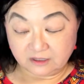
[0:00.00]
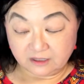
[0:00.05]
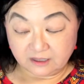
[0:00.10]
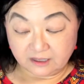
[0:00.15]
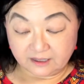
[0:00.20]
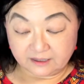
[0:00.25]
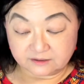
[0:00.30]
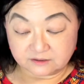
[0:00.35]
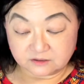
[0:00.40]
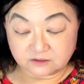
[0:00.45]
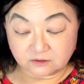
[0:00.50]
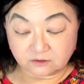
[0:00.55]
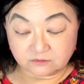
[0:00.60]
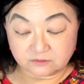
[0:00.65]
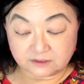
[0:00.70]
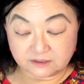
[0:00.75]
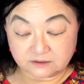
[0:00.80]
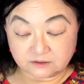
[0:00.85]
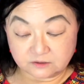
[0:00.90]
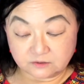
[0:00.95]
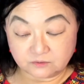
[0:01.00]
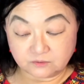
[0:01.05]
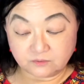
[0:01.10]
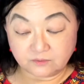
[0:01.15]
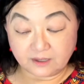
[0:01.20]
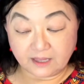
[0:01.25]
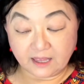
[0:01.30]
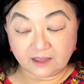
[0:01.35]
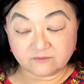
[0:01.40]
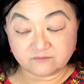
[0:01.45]
and don't you
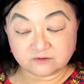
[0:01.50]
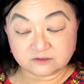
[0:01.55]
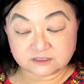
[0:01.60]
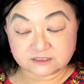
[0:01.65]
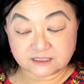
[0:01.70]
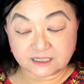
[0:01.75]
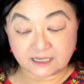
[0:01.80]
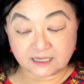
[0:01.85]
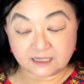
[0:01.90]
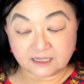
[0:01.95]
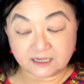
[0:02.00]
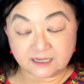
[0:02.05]
ever say